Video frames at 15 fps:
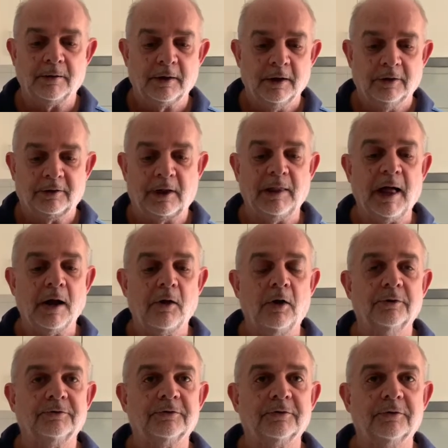clung
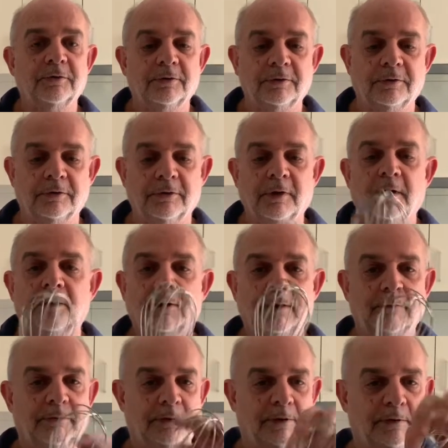onto
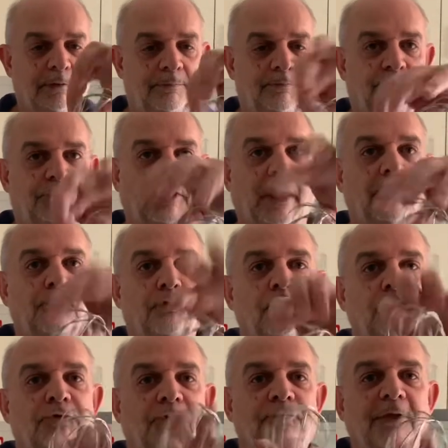little tendrils
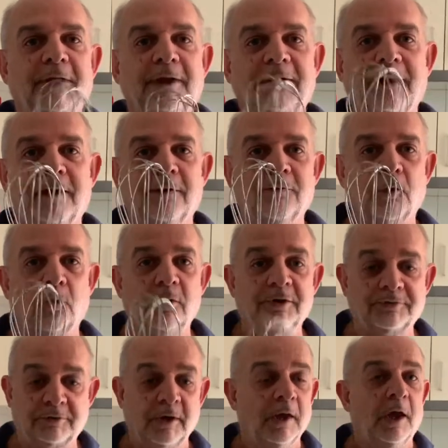of the whisk,
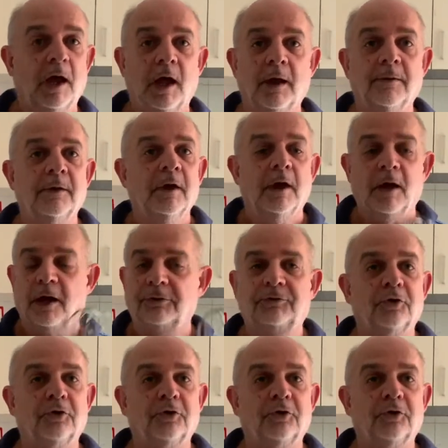and it took